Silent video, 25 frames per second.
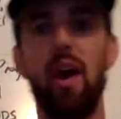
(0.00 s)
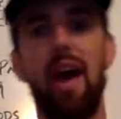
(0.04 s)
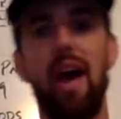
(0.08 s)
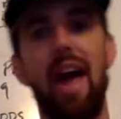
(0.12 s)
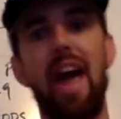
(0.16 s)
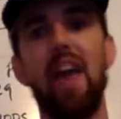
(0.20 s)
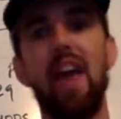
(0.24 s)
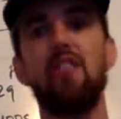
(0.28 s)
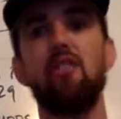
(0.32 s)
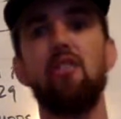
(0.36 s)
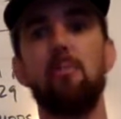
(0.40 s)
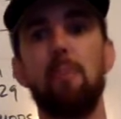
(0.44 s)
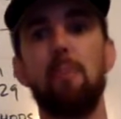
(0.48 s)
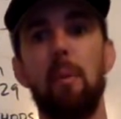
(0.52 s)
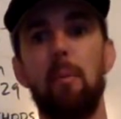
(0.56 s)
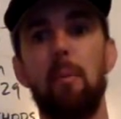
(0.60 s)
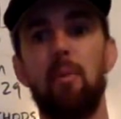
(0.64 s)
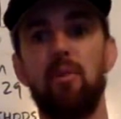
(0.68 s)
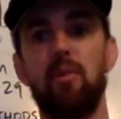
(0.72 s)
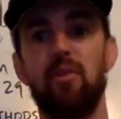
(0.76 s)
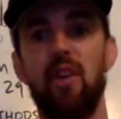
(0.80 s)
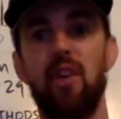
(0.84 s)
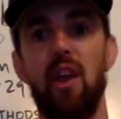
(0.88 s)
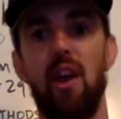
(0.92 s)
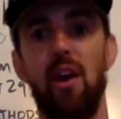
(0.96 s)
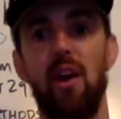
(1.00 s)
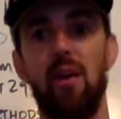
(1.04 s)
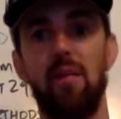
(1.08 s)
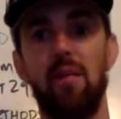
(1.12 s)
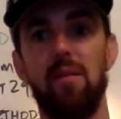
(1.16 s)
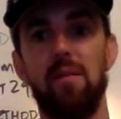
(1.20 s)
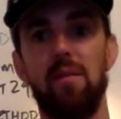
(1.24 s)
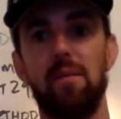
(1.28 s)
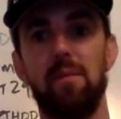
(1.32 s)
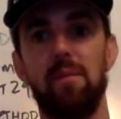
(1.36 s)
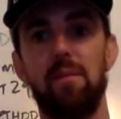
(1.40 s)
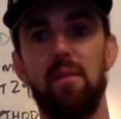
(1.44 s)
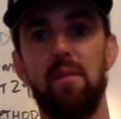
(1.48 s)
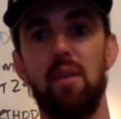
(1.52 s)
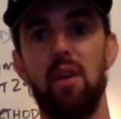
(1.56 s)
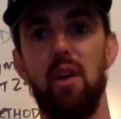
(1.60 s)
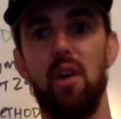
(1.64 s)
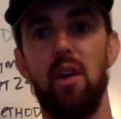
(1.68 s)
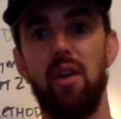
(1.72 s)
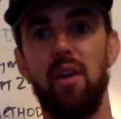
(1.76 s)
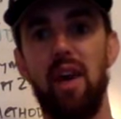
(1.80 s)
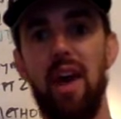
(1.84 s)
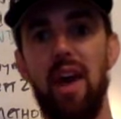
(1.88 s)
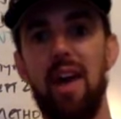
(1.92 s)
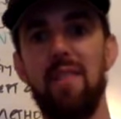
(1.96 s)
and your members there.
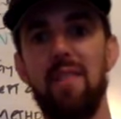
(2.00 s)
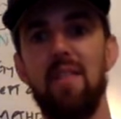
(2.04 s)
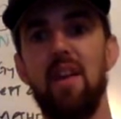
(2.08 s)
Okay,